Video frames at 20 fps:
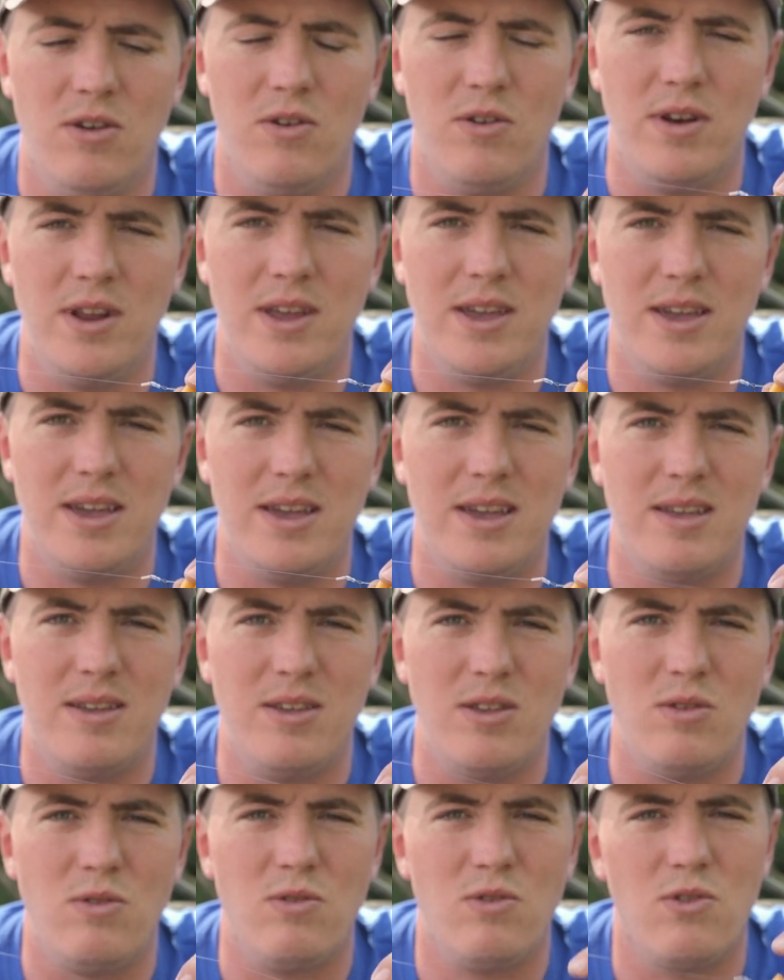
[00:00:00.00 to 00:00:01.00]
On here,
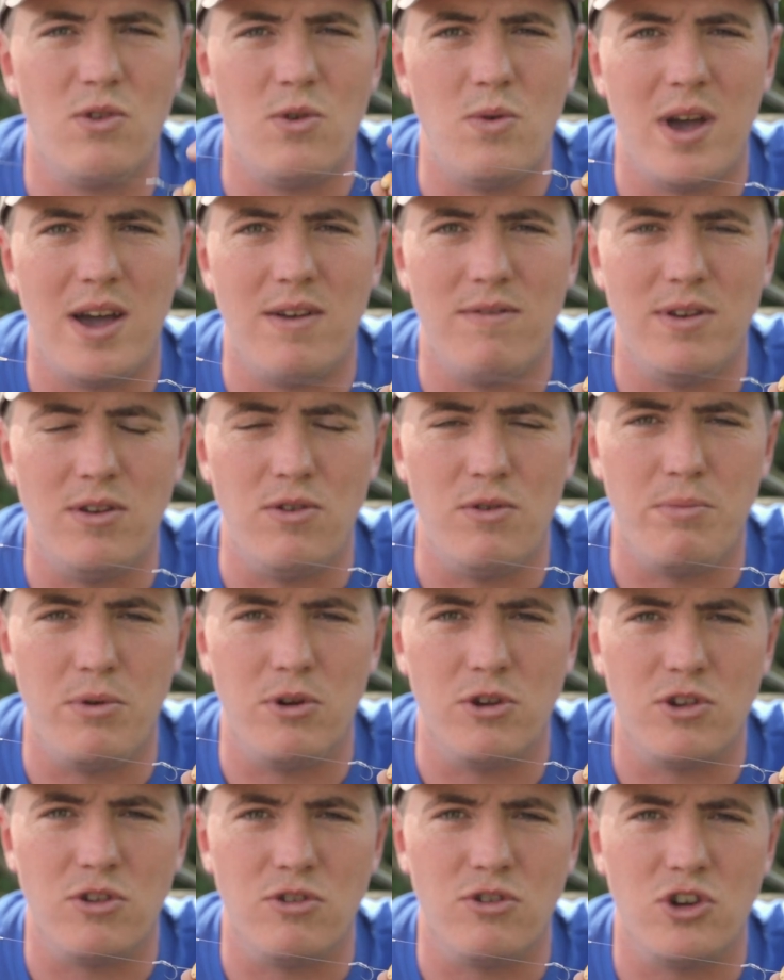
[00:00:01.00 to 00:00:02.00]
you do have little
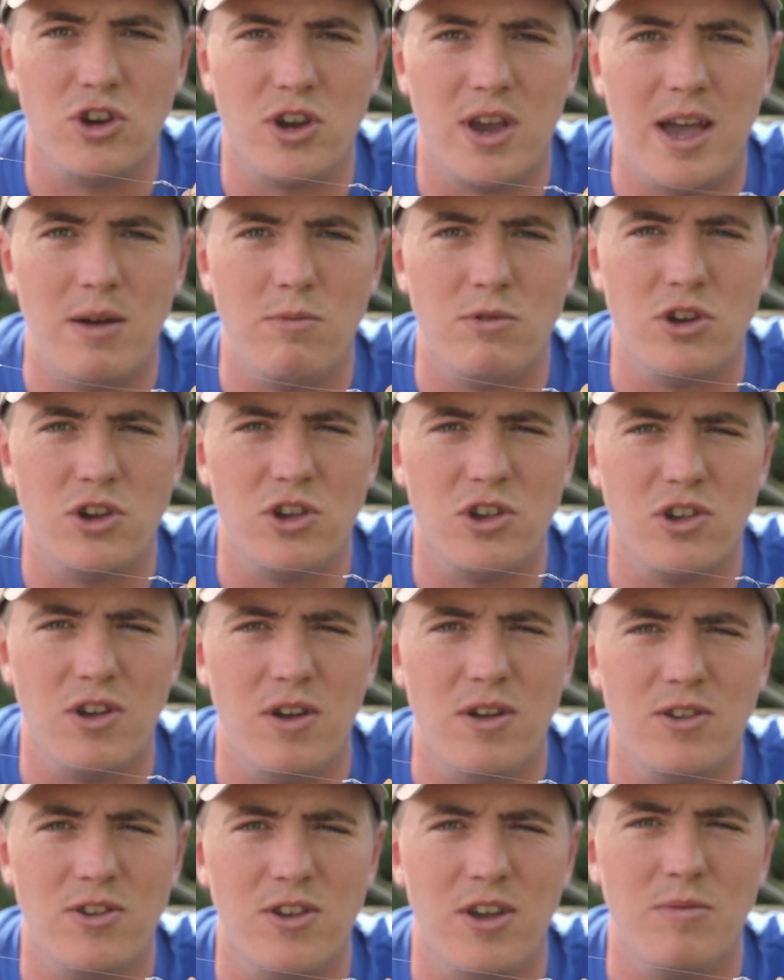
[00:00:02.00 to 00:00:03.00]
poisson shad, which at
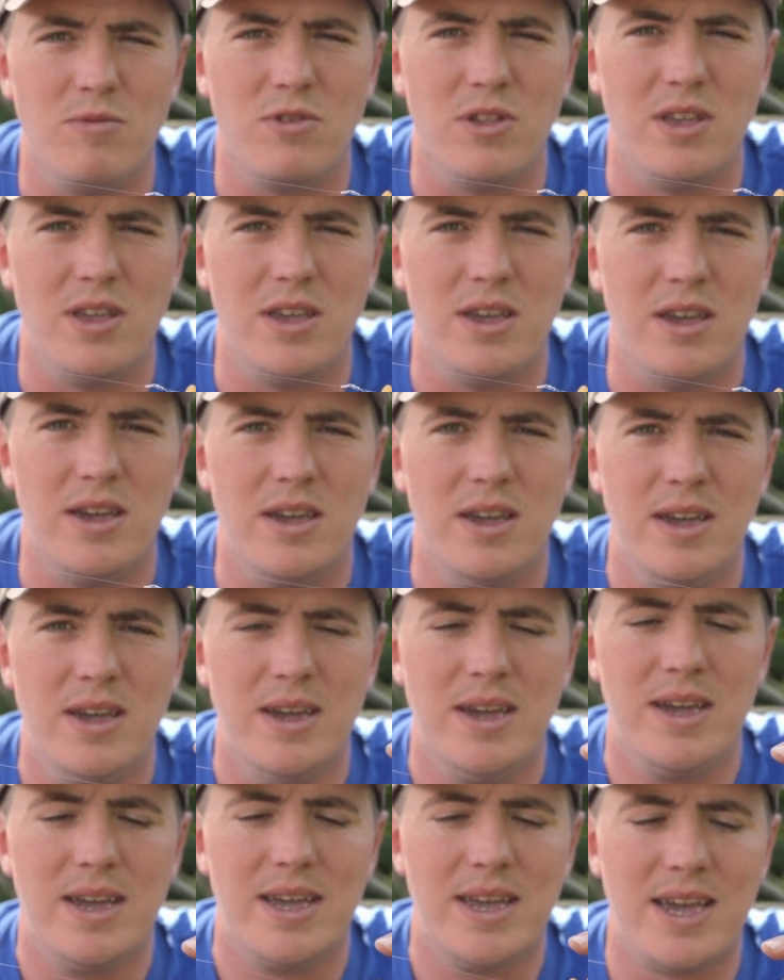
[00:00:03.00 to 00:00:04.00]
certain times of the year
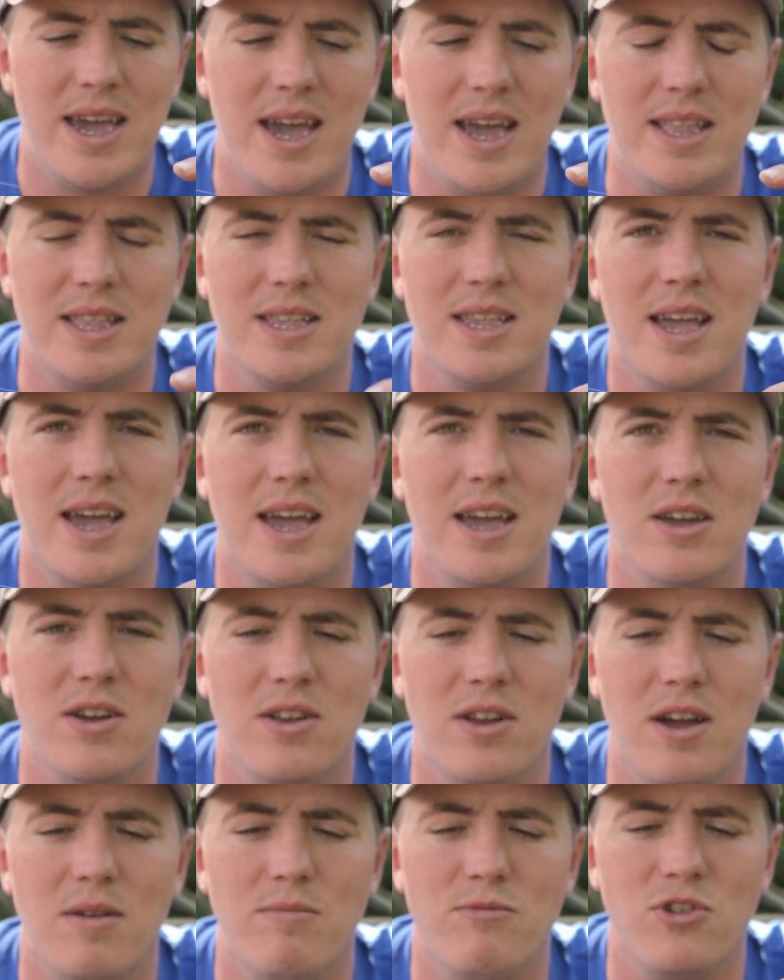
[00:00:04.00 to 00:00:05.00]
can
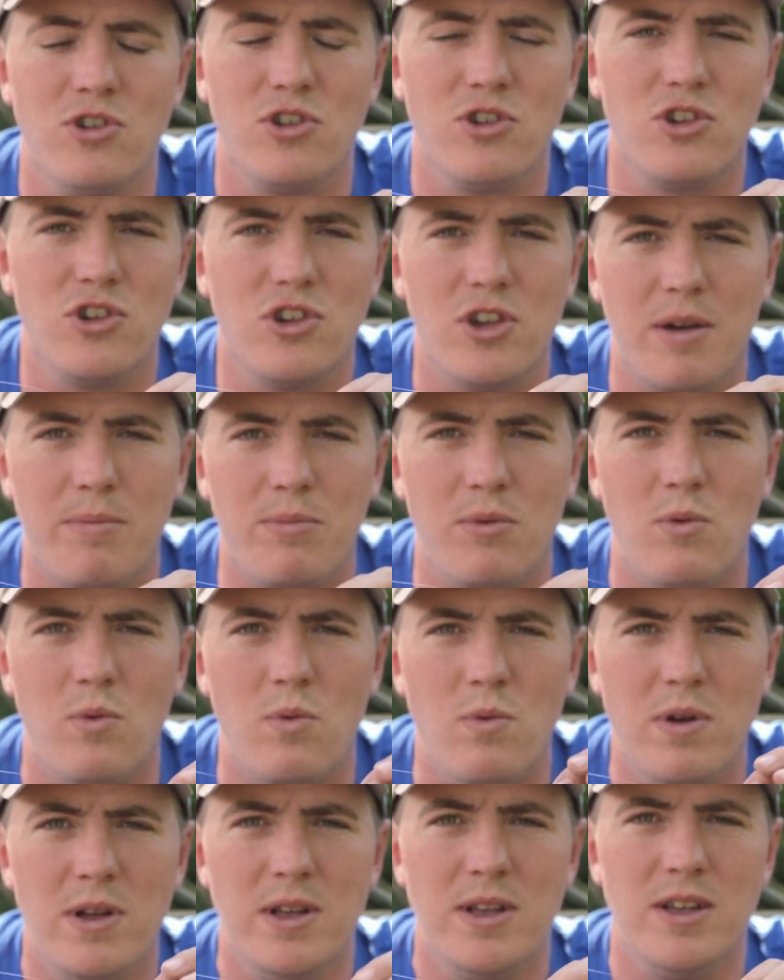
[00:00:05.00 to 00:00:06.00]
tangle up
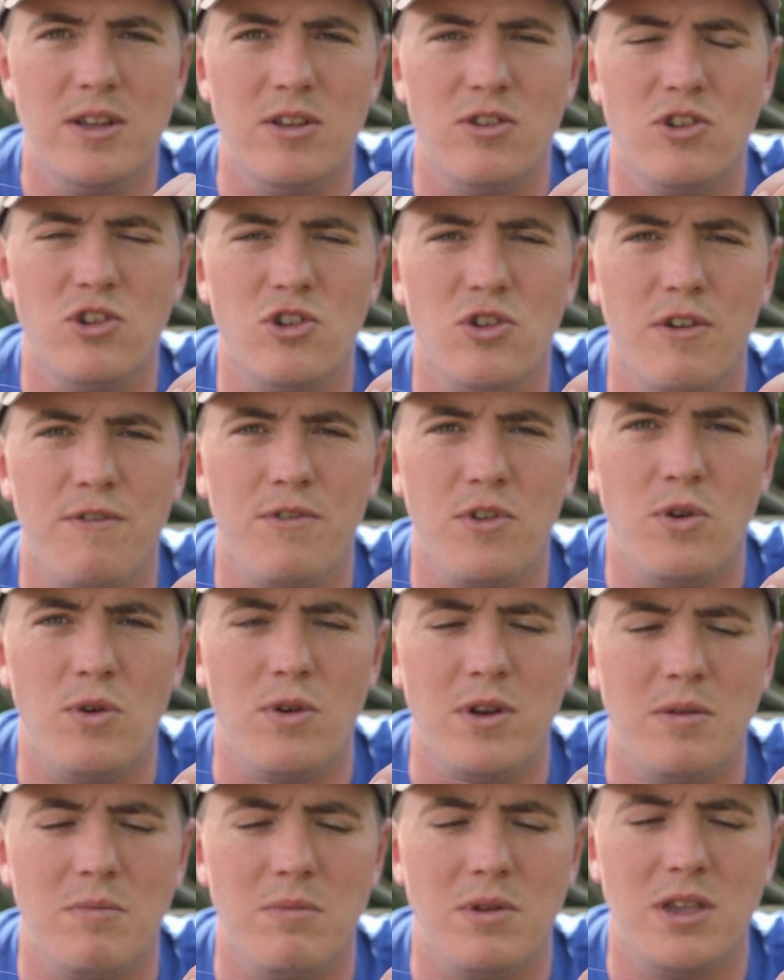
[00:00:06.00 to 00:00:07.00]
supple and soft
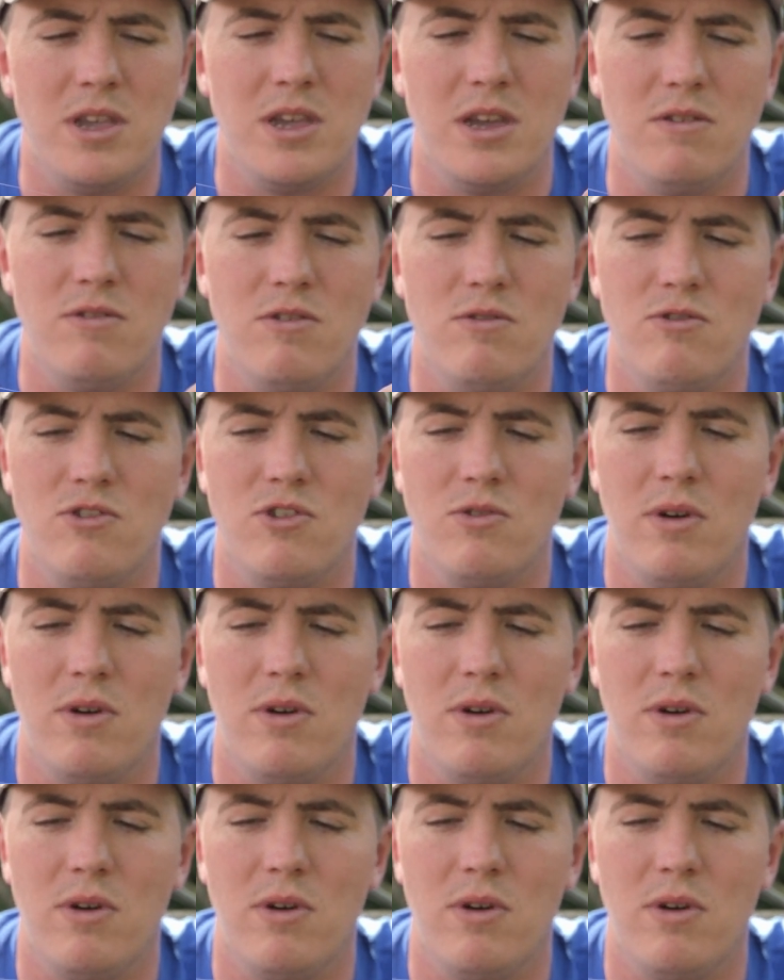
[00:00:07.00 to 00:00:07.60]
hook link materials.